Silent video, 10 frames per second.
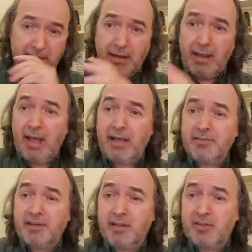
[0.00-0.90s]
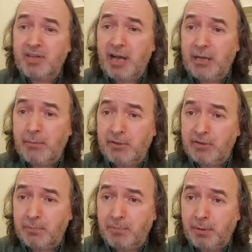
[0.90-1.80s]
the last enchantment
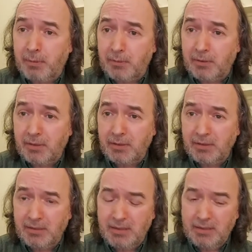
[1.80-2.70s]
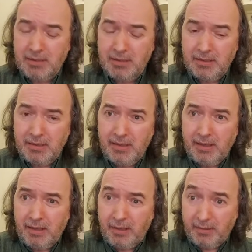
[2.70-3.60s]
spoke,
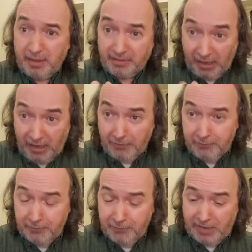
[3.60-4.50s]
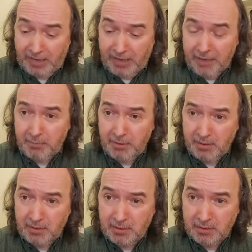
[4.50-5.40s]
that half of time
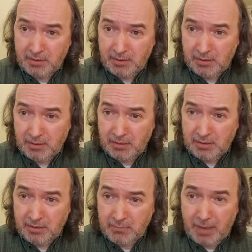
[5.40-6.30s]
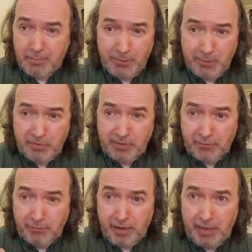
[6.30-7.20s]
my beauty
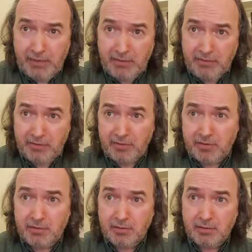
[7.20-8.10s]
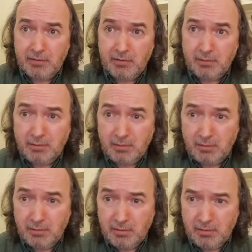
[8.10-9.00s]
drains
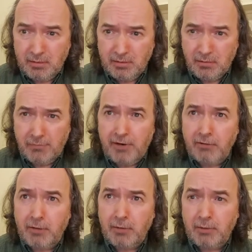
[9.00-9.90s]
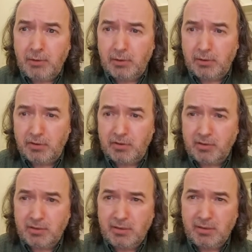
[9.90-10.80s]
to furrowed looks